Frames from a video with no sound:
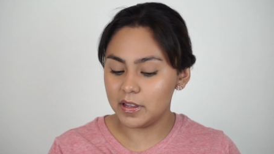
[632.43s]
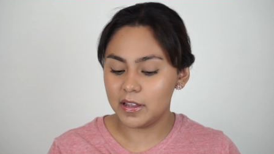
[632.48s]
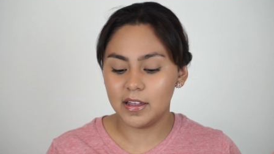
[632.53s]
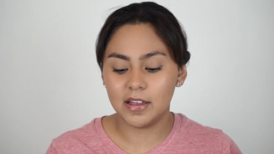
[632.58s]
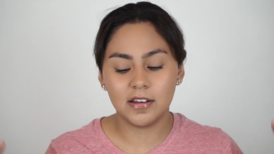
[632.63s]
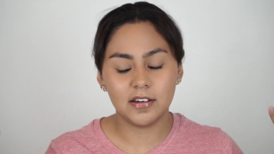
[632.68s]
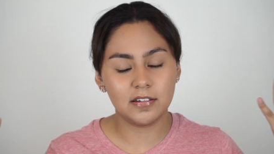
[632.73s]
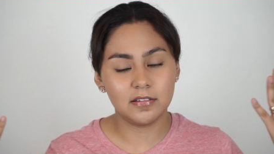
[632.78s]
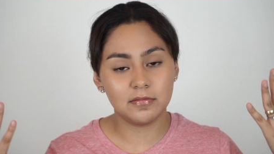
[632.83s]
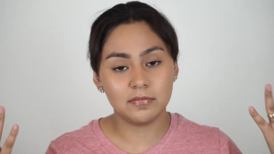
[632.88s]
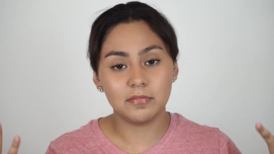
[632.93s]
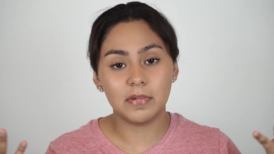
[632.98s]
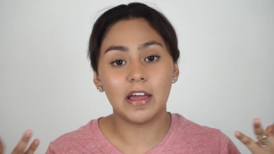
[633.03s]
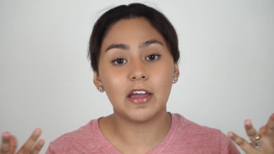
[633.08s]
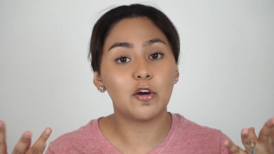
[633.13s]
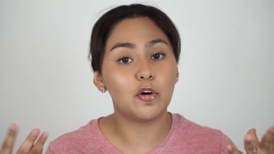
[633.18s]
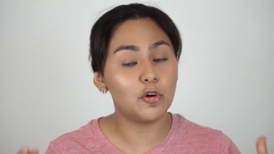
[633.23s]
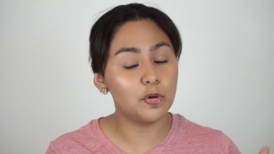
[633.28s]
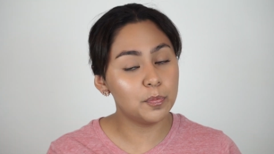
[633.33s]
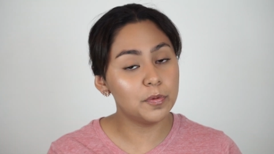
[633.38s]
and I
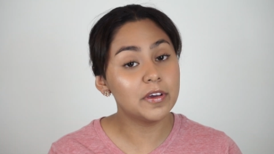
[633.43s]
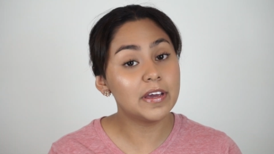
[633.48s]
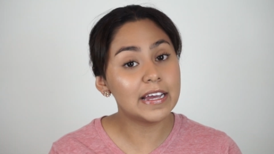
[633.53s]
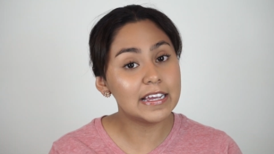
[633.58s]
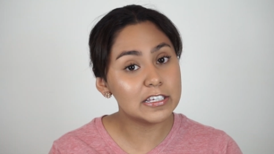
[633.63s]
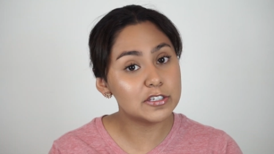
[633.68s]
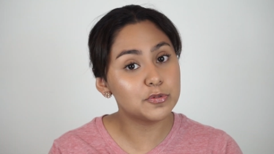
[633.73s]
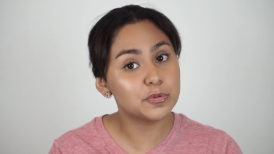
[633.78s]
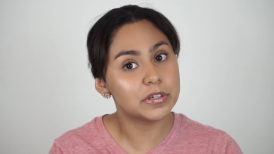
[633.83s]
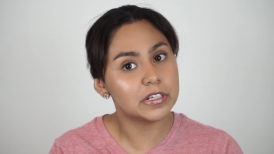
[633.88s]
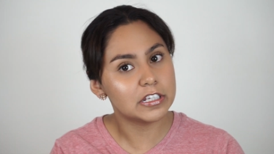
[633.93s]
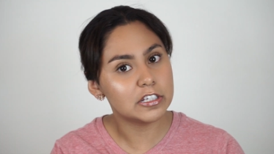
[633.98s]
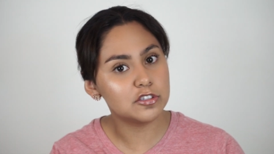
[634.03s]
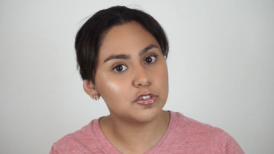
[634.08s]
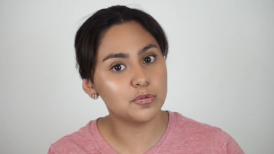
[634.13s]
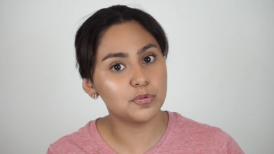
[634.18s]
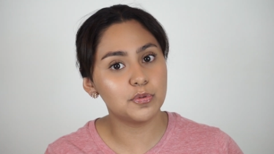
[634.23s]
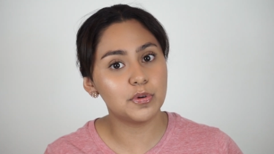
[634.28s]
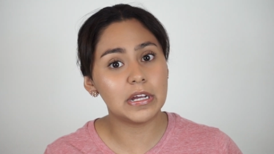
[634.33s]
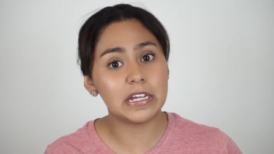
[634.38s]
hope you guys really
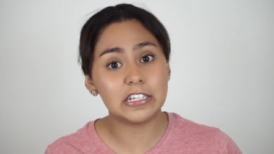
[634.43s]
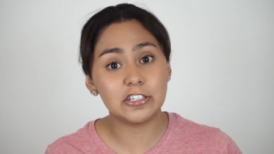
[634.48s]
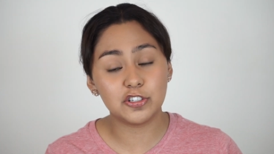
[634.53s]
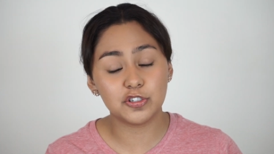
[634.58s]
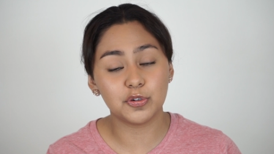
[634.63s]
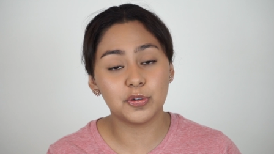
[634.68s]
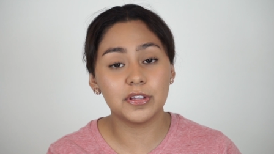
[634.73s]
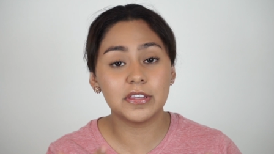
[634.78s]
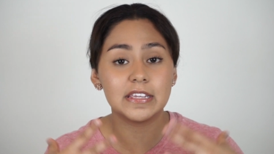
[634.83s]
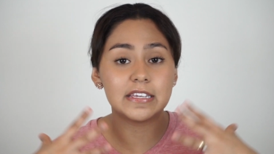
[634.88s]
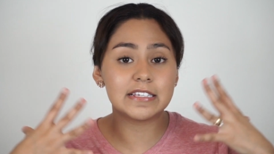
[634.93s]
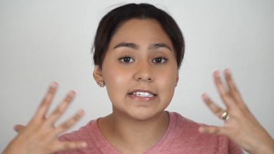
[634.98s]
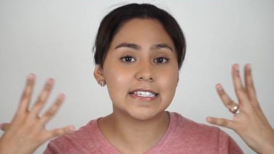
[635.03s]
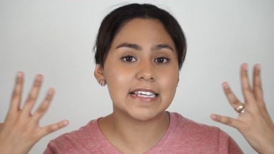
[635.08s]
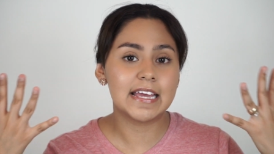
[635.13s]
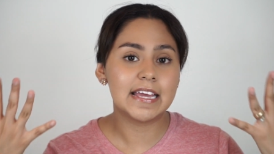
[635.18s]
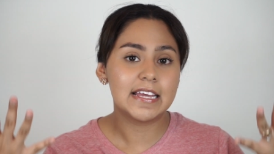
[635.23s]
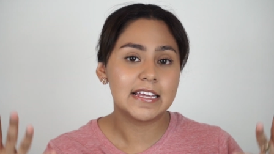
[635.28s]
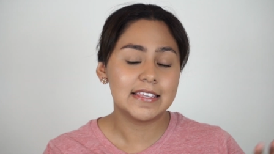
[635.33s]
do enjoy this